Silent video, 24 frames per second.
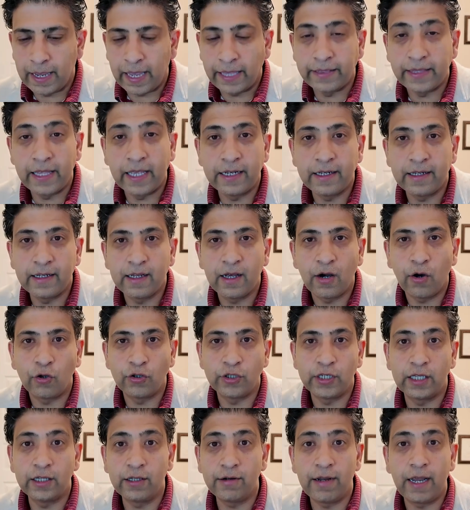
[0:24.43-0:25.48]
And then on
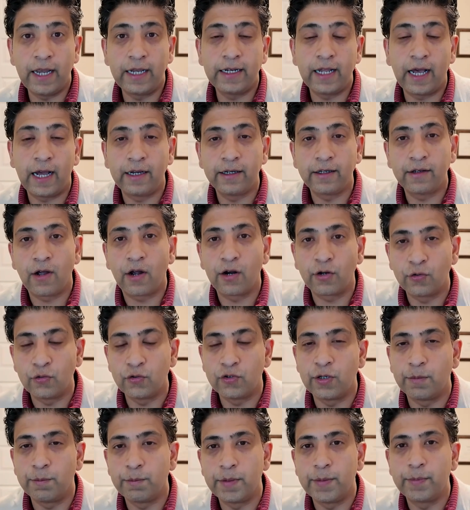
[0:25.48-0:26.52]
the other hand, I talk to
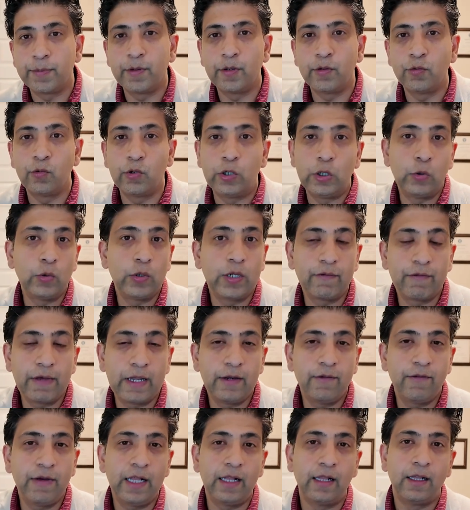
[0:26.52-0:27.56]
some people who are doing
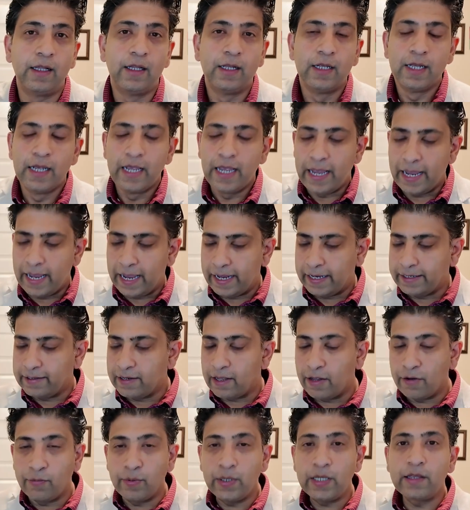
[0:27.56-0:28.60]
very well.
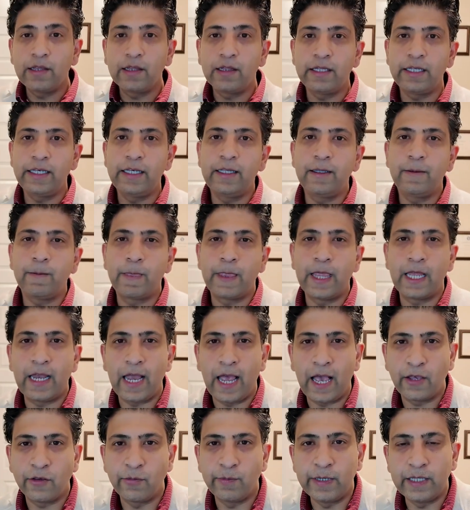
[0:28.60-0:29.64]
And recently there
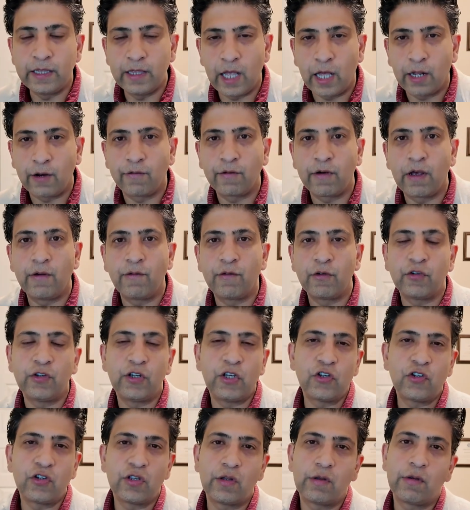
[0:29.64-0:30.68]
has been a lot of
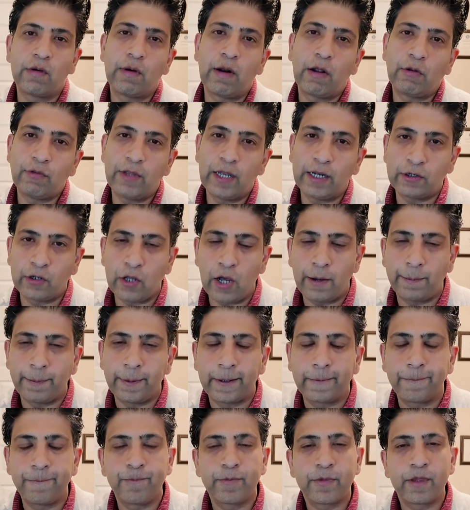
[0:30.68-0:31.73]
conversations around that
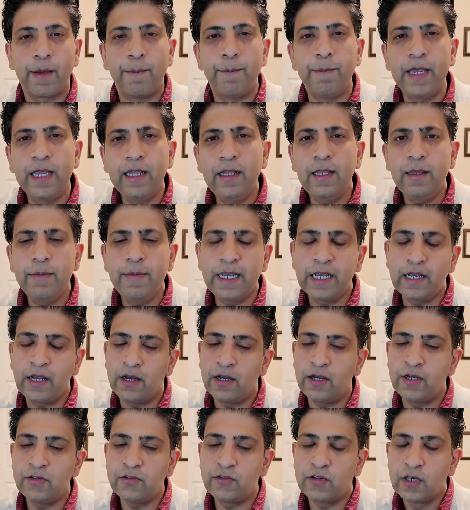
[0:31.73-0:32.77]
topic, mainly
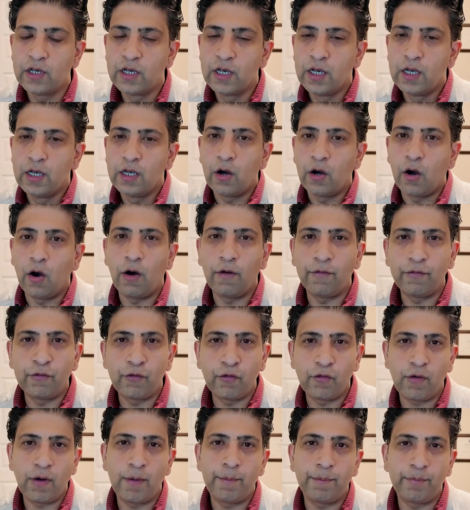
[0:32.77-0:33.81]
because of
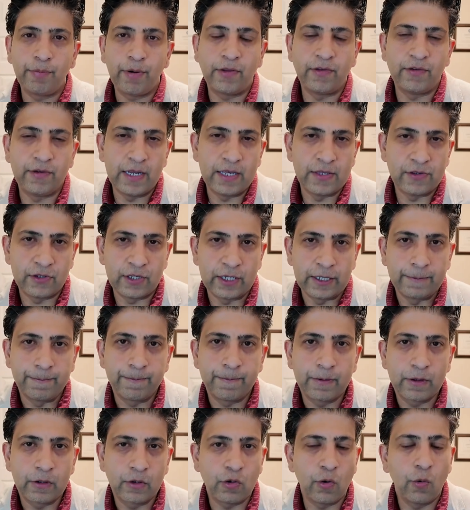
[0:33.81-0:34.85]
Trump presidency.
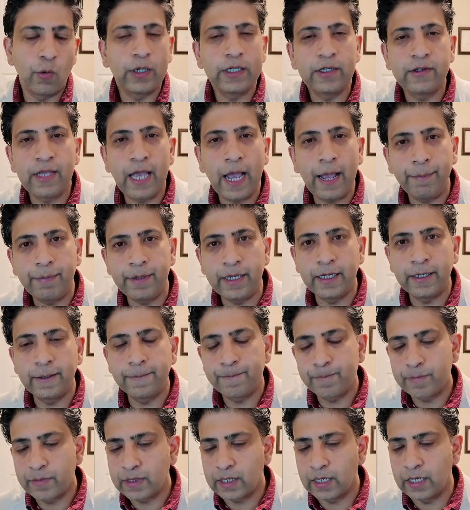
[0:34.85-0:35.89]
So what is
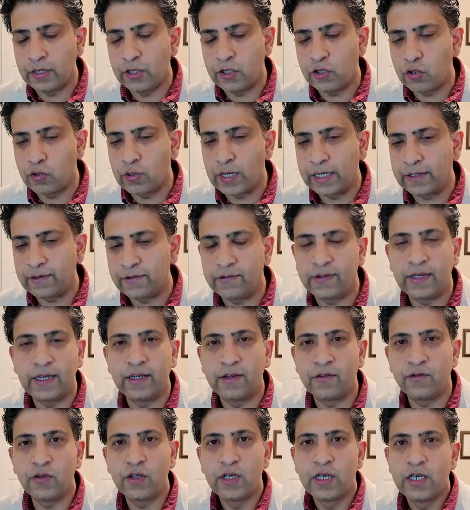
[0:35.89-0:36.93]
happening in the United
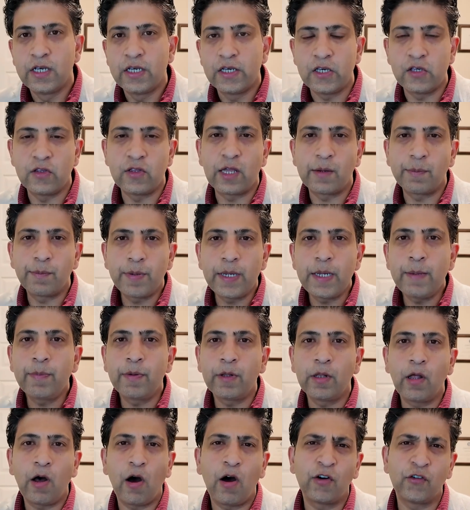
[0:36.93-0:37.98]
States is that
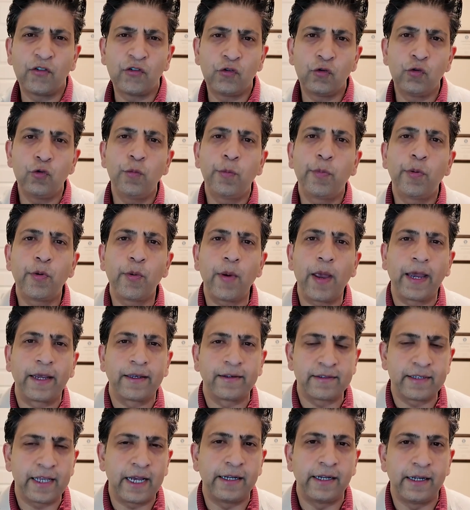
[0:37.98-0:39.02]
people are super
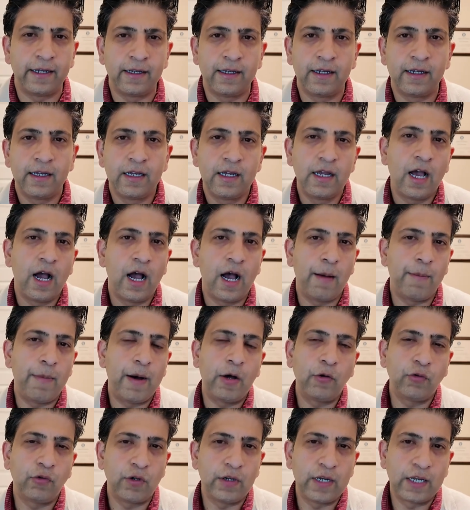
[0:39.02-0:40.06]
excited
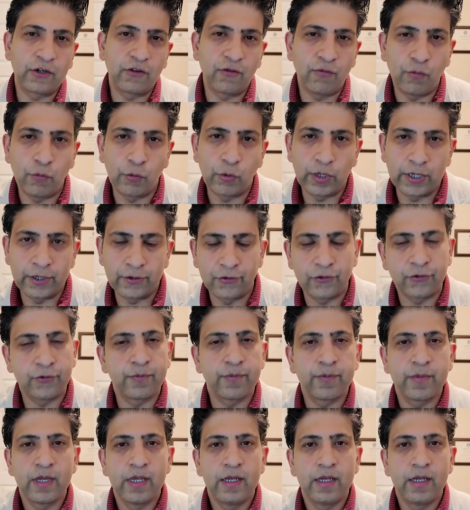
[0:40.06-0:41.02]
about the next 4 years.